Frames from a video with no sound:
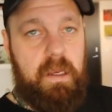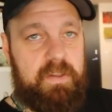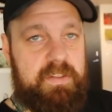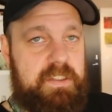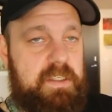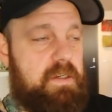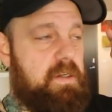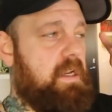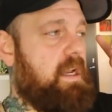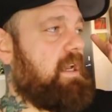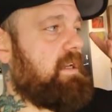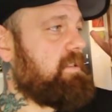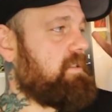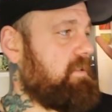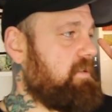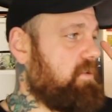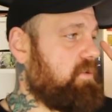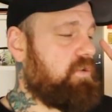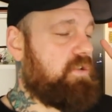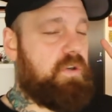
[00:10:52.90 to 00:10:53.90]
I'll see you guys
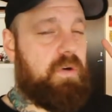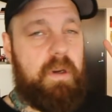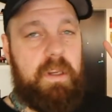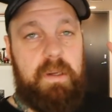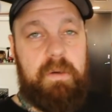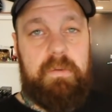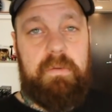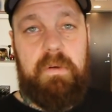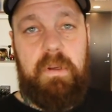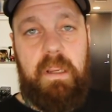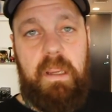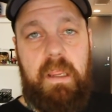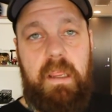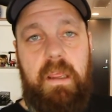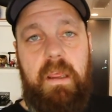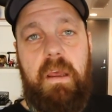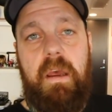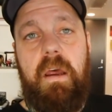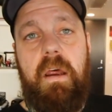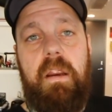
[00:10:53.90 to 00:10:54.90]
in Detroit
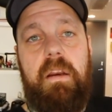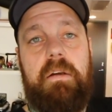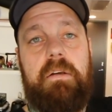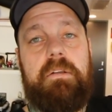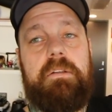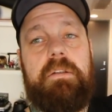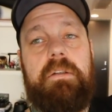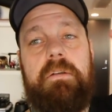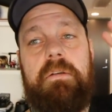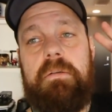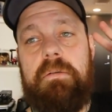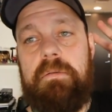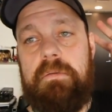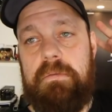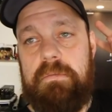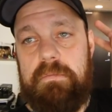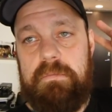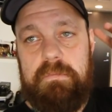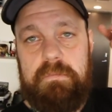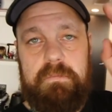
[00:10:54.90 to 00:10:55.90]
and
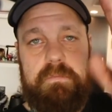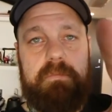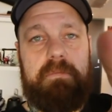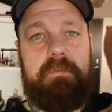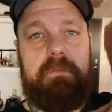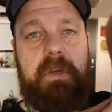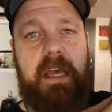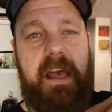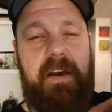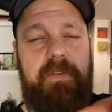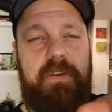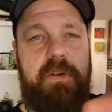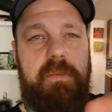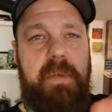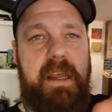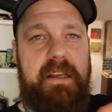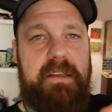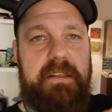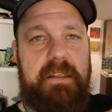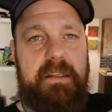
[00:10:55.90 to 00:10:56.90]
have an
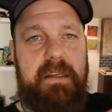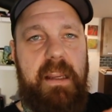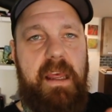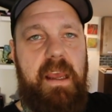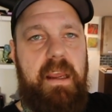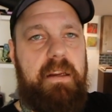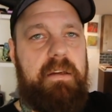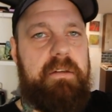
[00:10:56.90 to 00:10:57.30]
amazing day,